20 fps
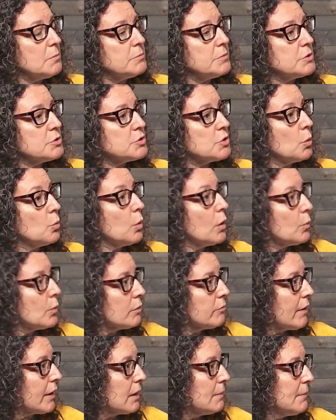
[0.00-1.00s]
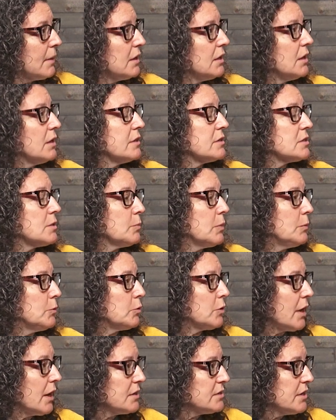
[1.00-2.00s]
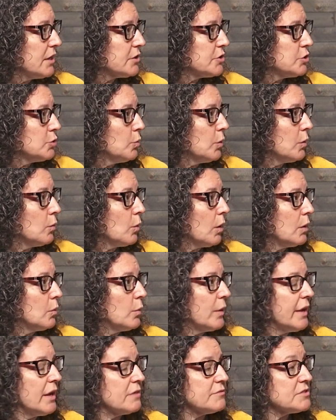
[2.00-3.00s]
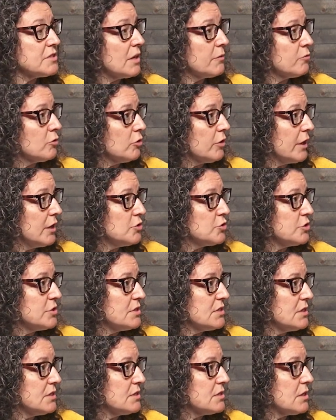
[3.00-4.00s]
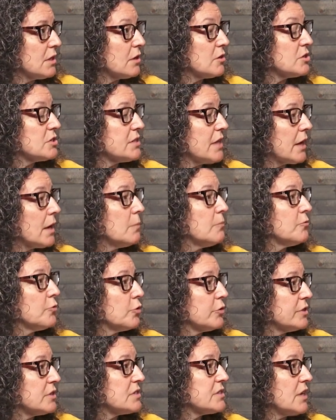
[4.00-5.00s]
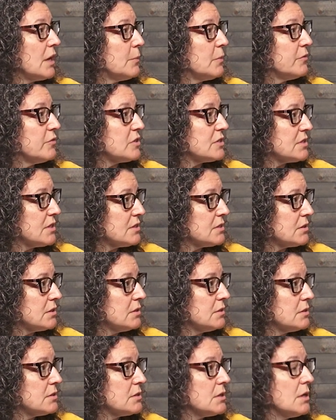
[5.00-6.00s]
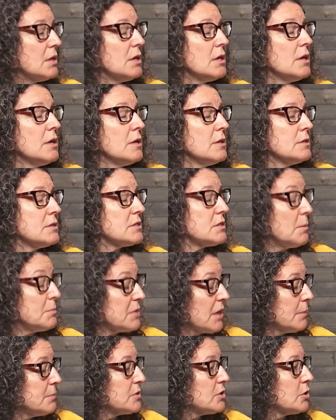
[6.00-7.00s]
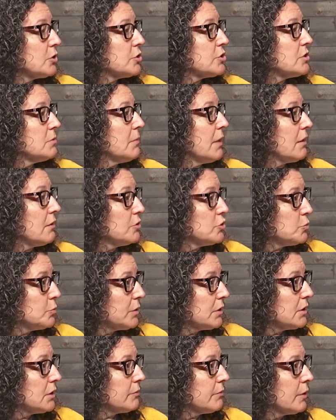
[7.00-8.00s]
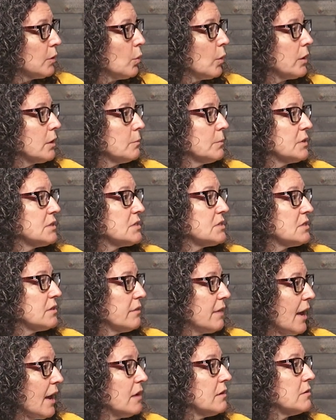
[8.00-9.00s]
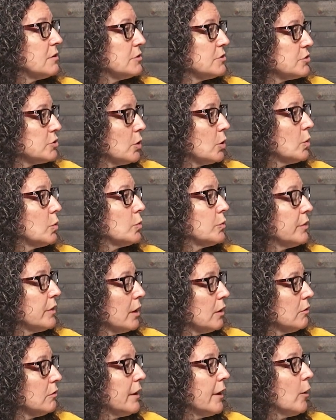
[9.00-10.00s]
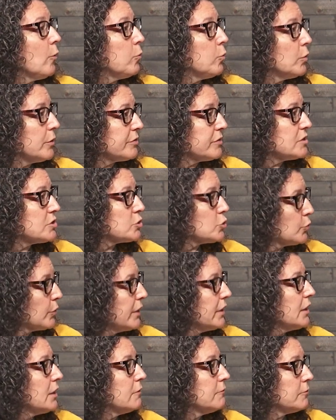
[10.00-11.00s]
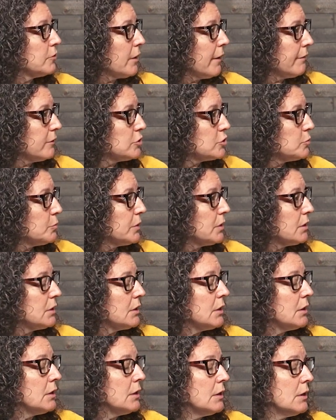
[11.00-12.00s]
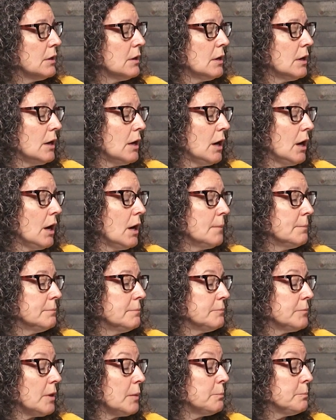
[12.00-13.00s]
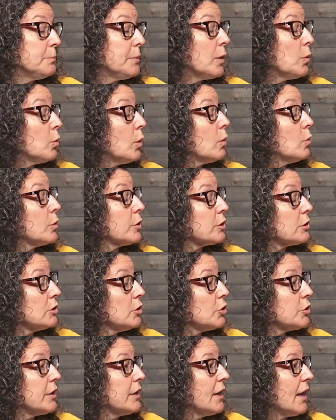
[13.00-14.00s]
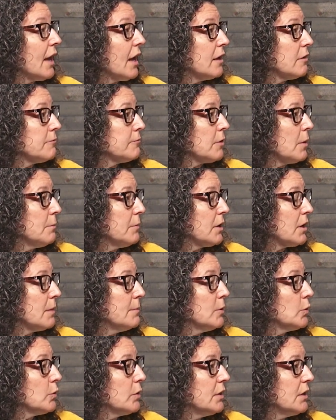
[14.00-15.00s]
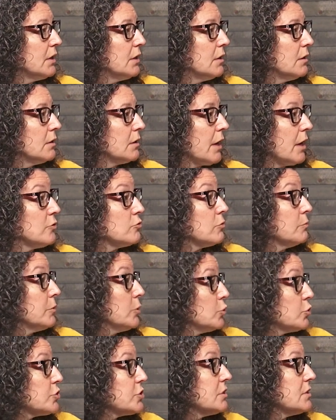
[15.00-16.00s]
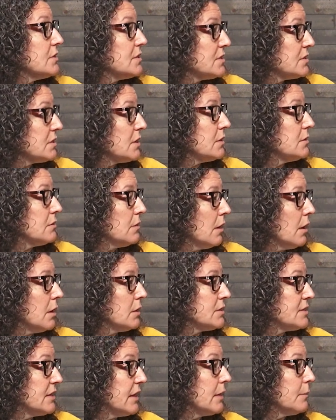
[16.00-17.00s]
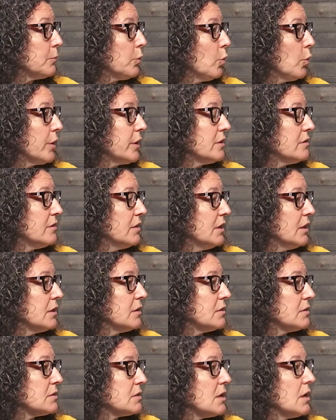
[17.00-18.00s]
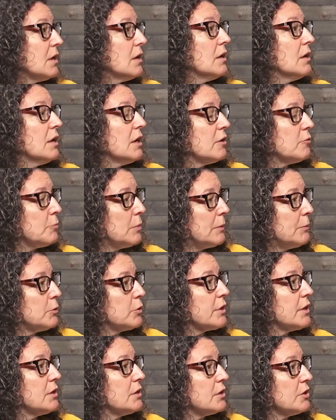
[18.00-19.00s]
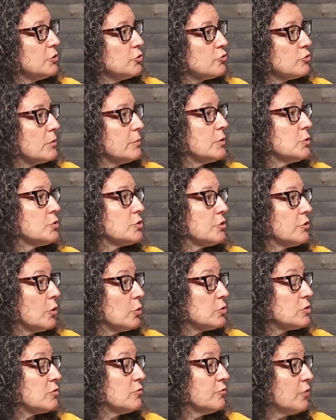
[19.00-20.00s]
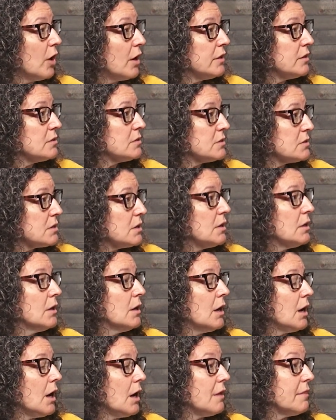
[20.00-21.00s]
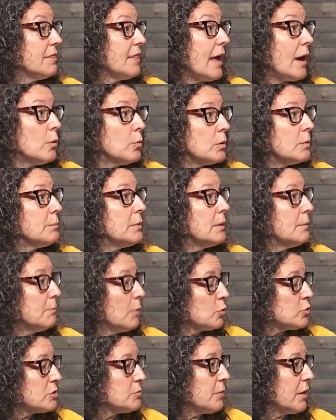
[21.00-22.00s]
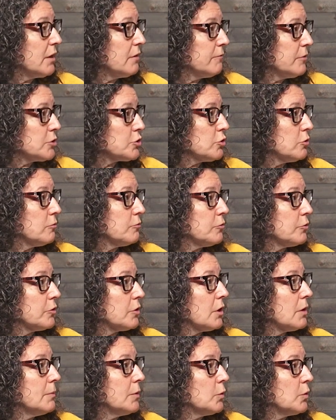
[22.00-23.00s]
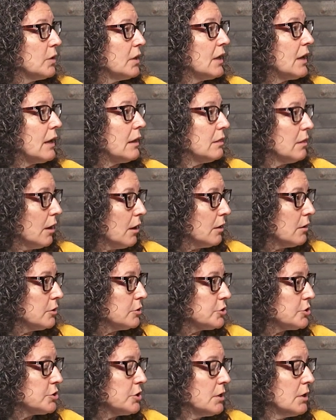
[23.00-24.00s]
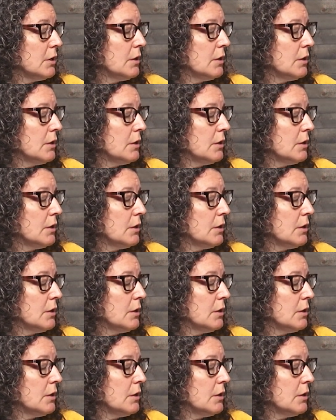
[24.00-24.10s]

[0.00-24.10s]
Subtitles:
So what we're recommending is that people contact 211. We have several agencies that are set up for this type of assistance. Sometimes there are some eligibility requirements to that, and so they'll help with the screening for eligibility. But what we're looking at from a community contributions standpoint is if people can contribute to those funds, that would be most beneficial for the community at large.